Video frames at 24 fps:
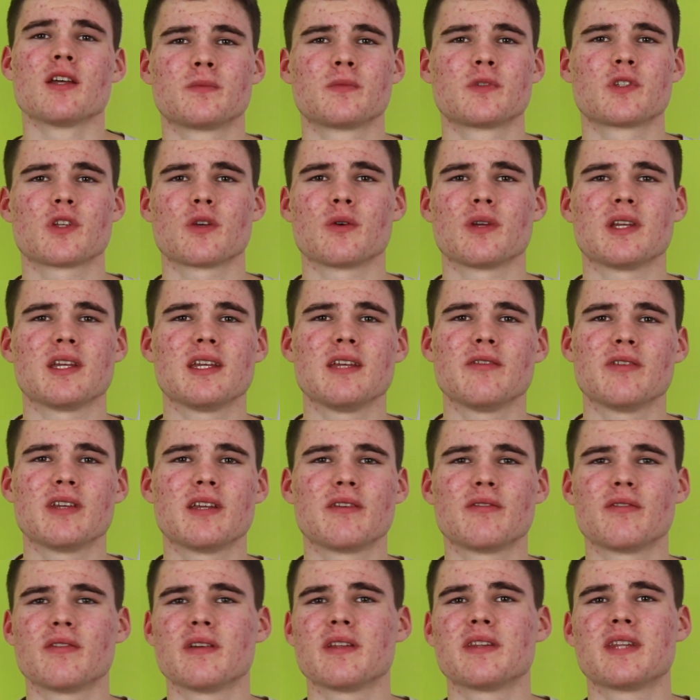So even
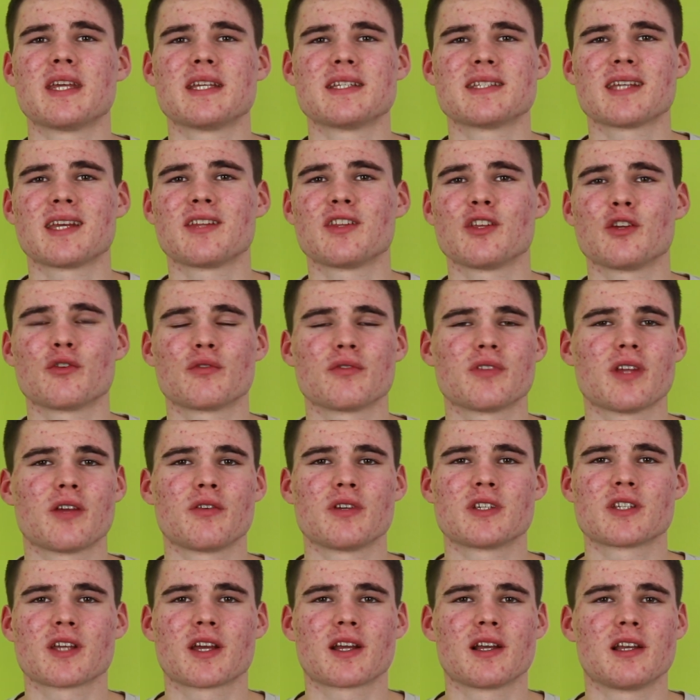if they say that they're
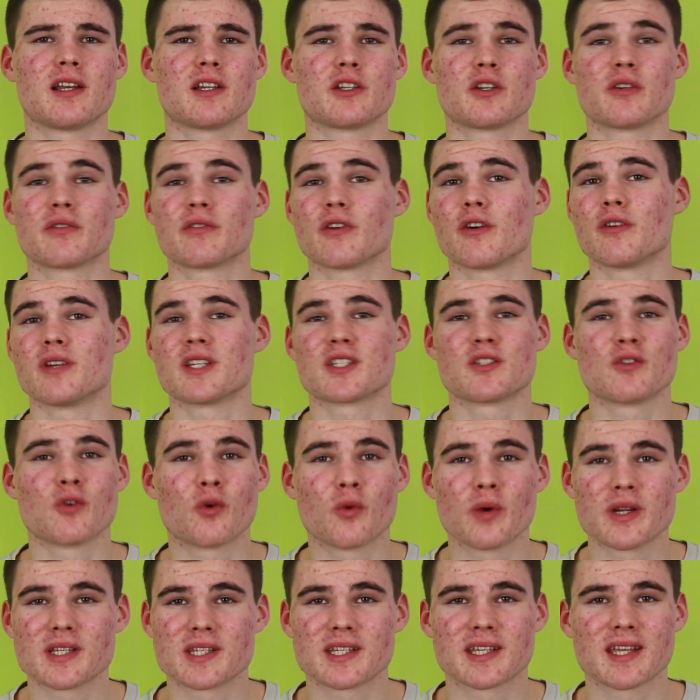recycling your phone, it's not
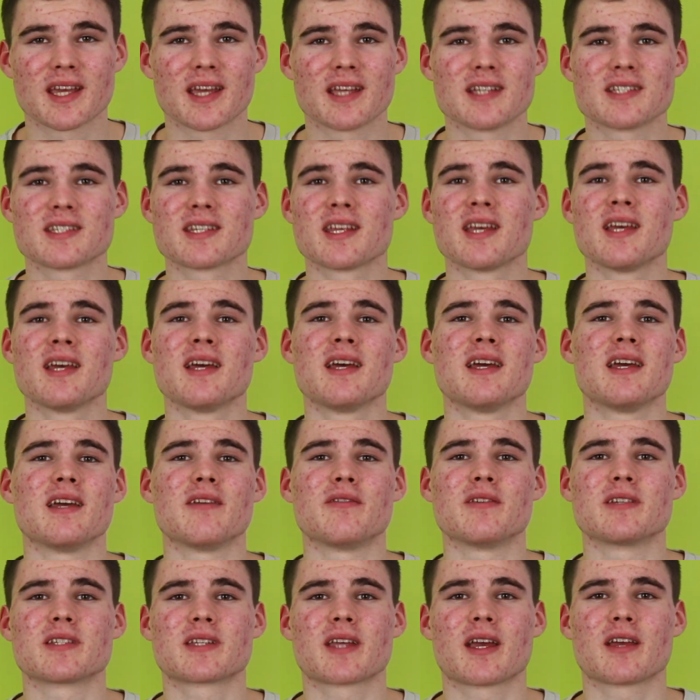always the case
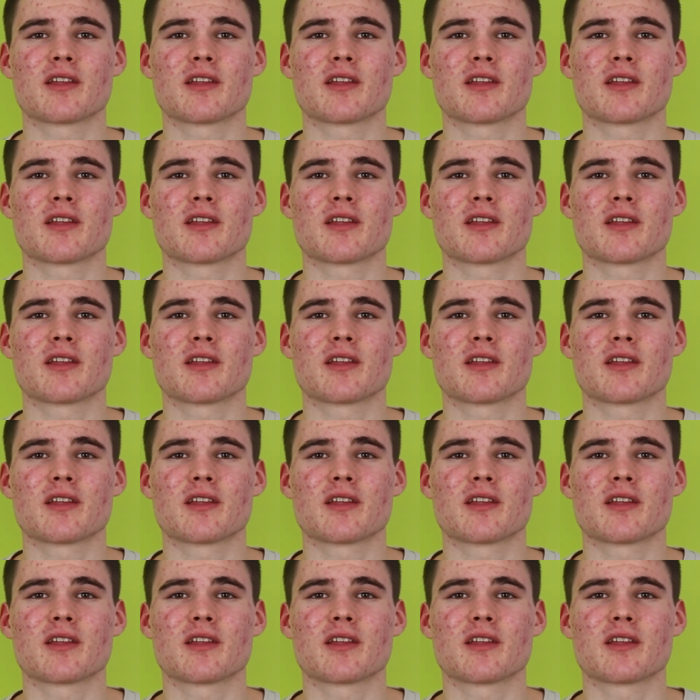if it's